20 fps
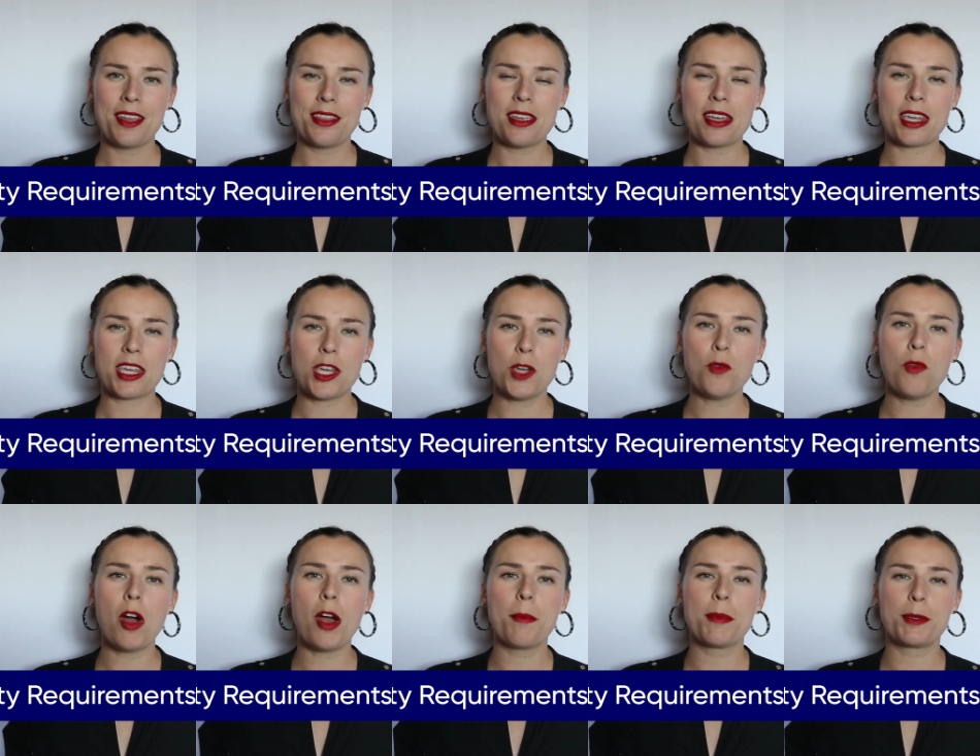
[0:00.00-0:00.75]
The
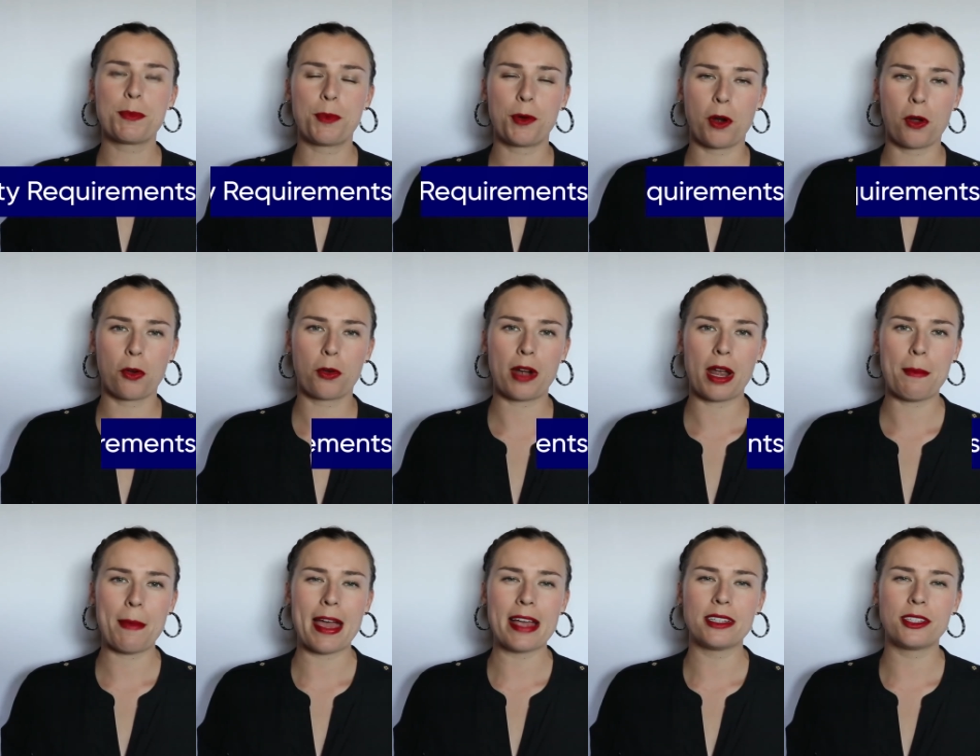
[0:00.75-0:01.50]
QUARMS
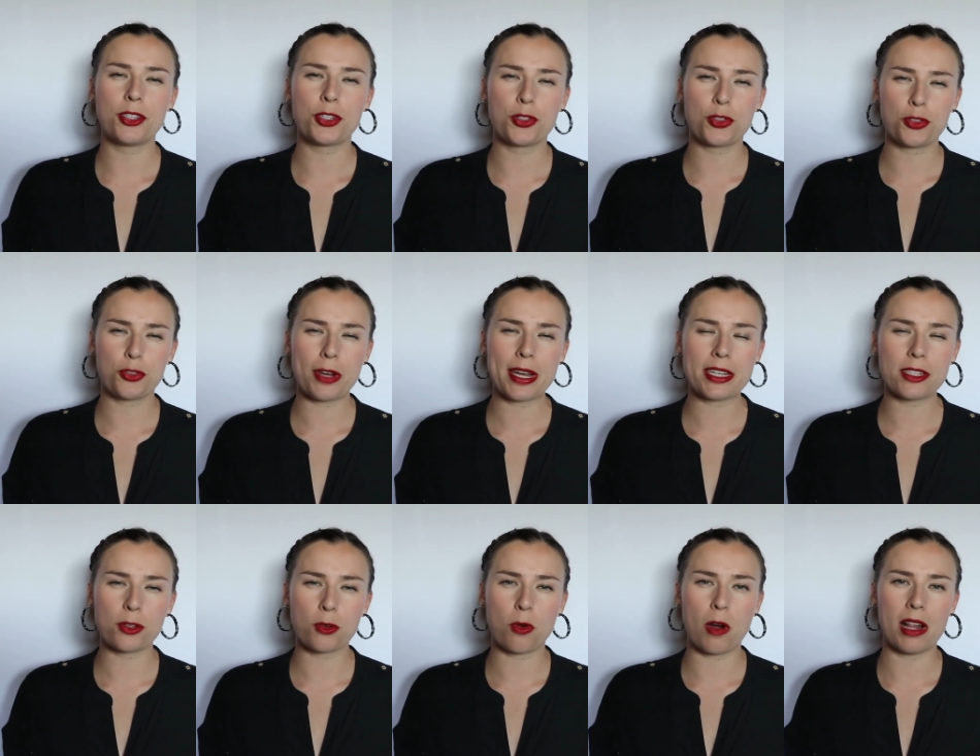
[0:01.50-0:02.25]
program has
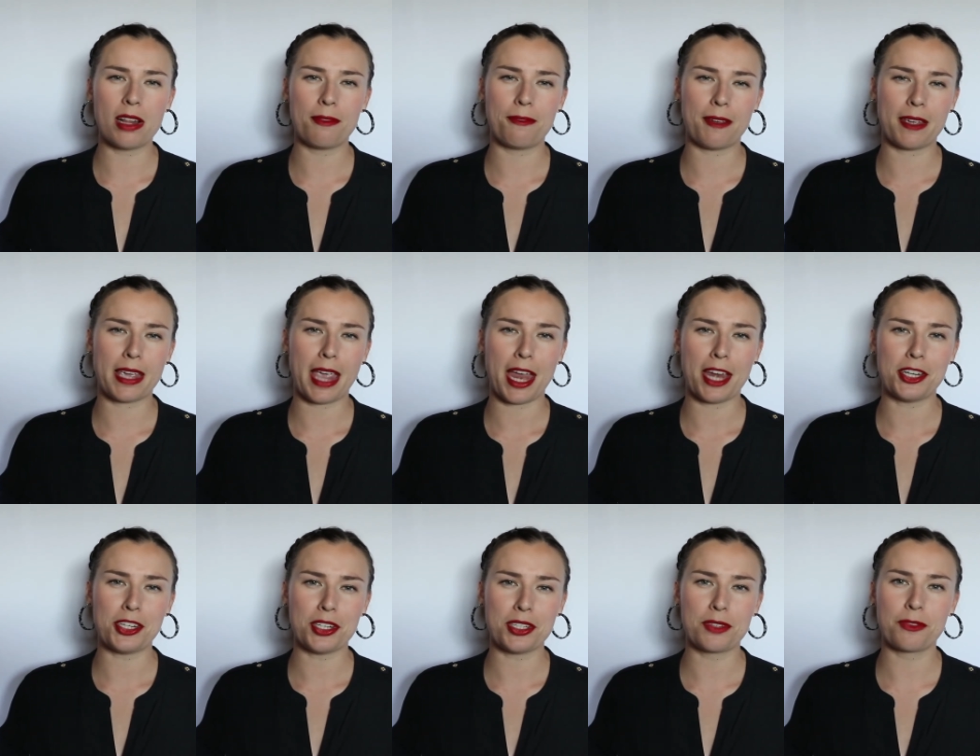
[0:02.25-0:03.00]
strict
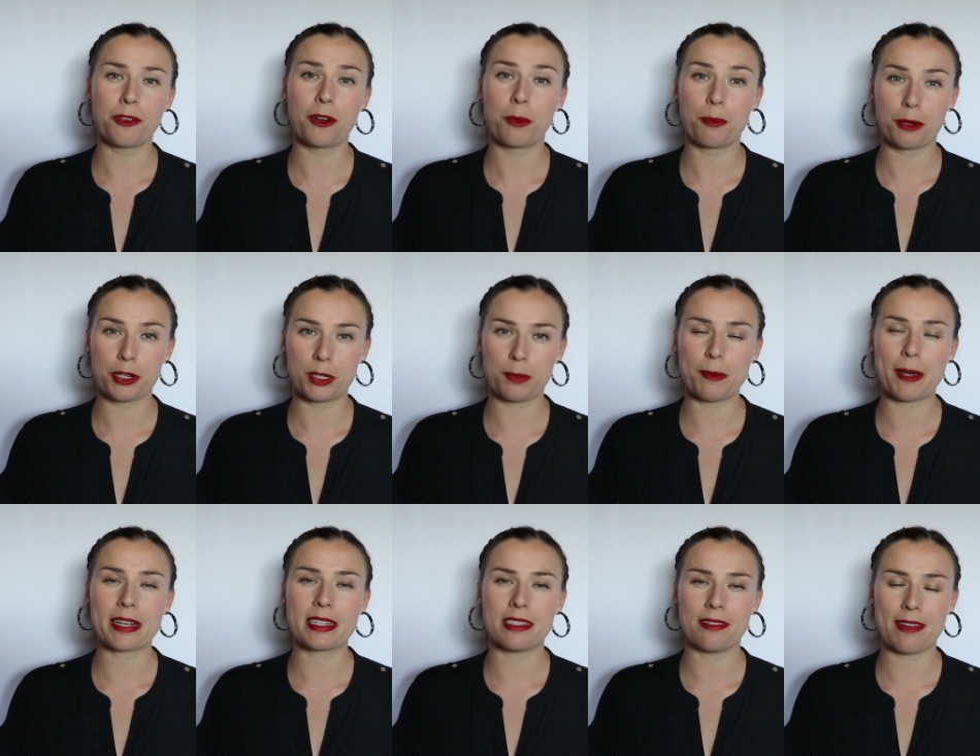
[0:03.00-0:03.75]
qualifications for
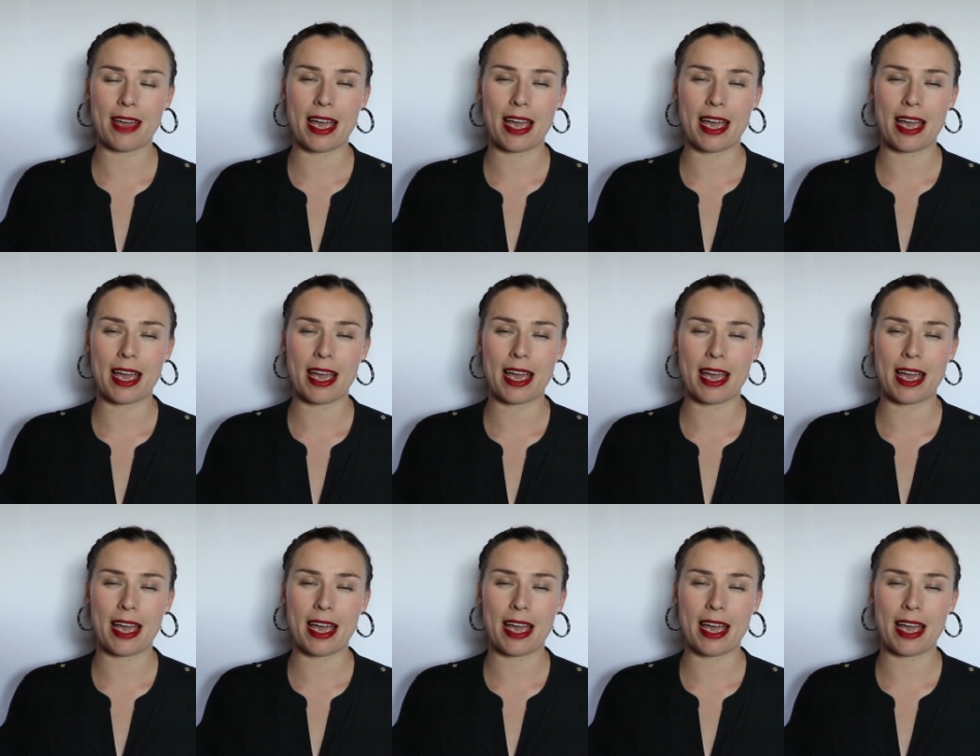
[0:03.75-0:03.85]
prospective